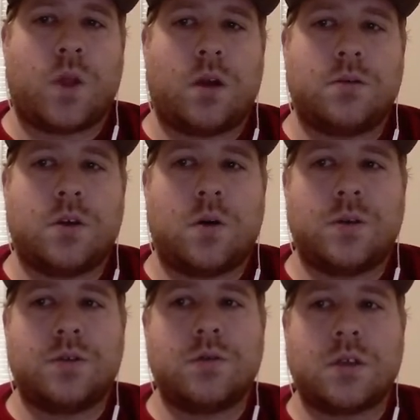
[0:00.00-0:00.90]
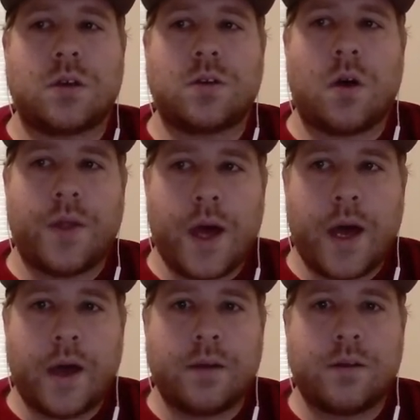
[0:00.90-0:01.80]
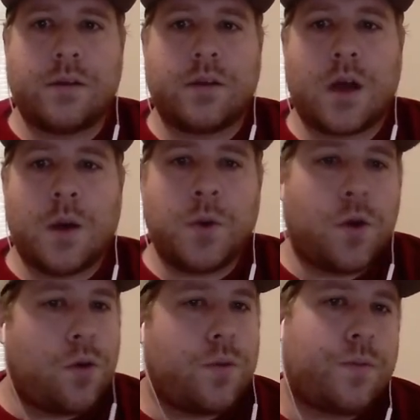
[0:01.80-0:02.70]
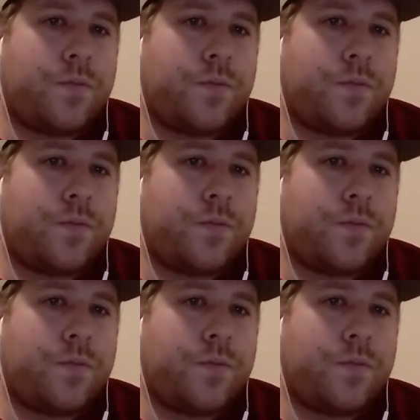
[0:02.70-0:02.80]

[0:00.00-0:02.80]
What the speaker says: So as soon as I saw that, you know,